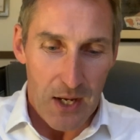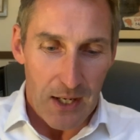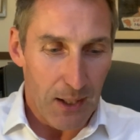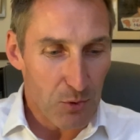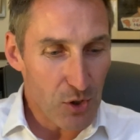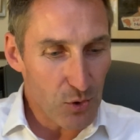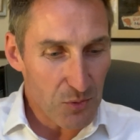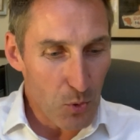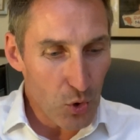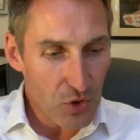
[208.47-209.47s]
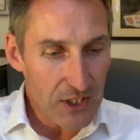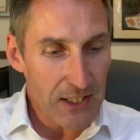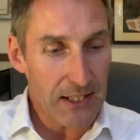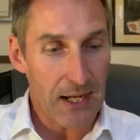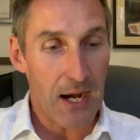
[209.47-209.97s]
it was Lewis
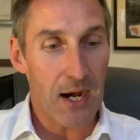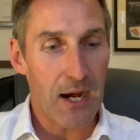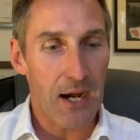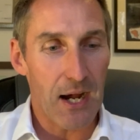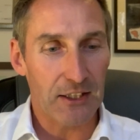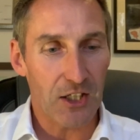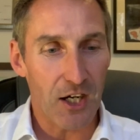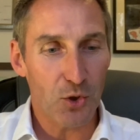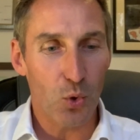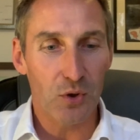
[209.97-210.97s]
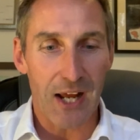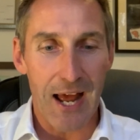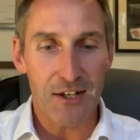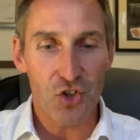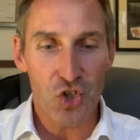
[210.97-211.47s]
Moody, a guy called
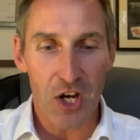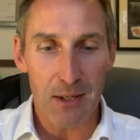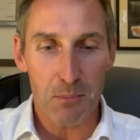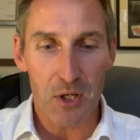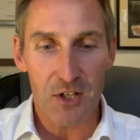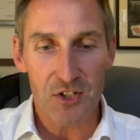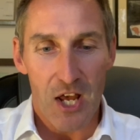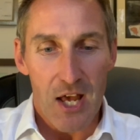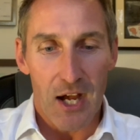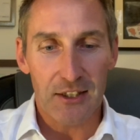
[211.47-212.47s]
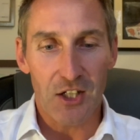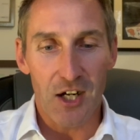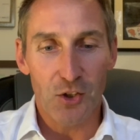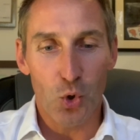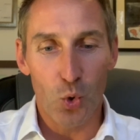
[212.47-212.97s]
Alan Chambers, a
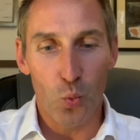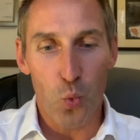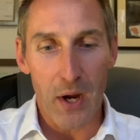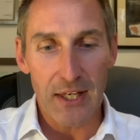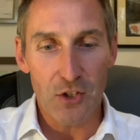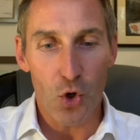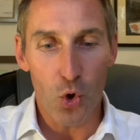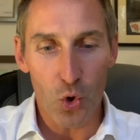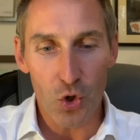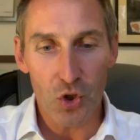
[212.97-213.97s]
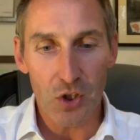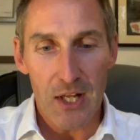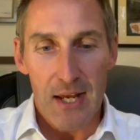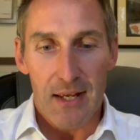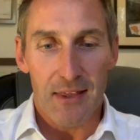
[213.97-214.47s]
guy called Wayne Hoyle.
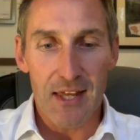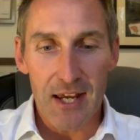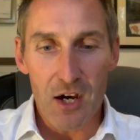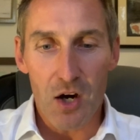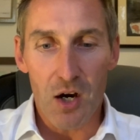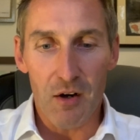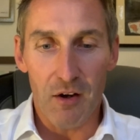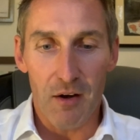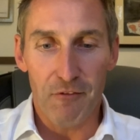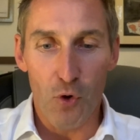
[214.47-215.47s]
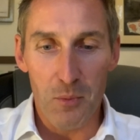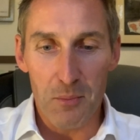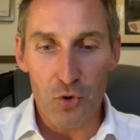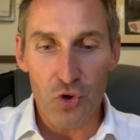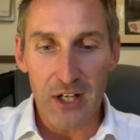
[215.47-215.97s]
They are a former
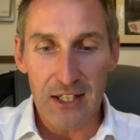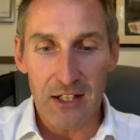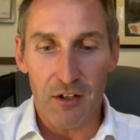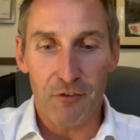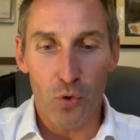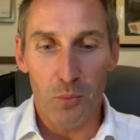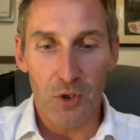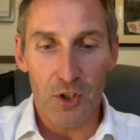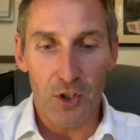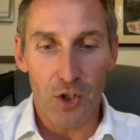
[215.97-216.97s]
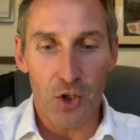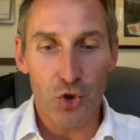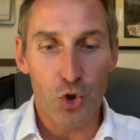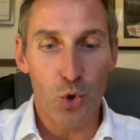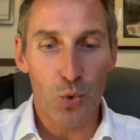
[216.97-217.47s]
Marine and a former
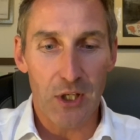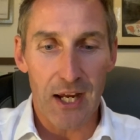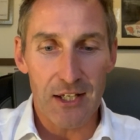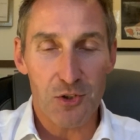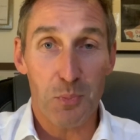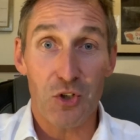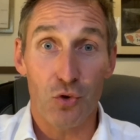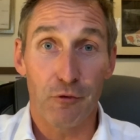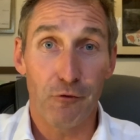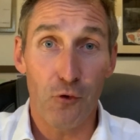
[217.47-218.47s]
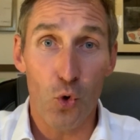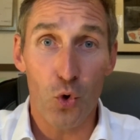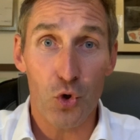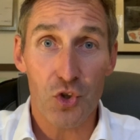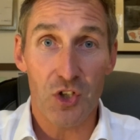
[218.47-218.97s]
UK Special
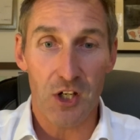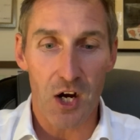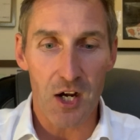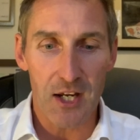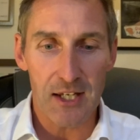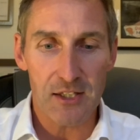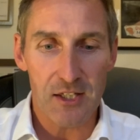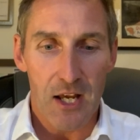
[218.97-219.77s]
Force guys.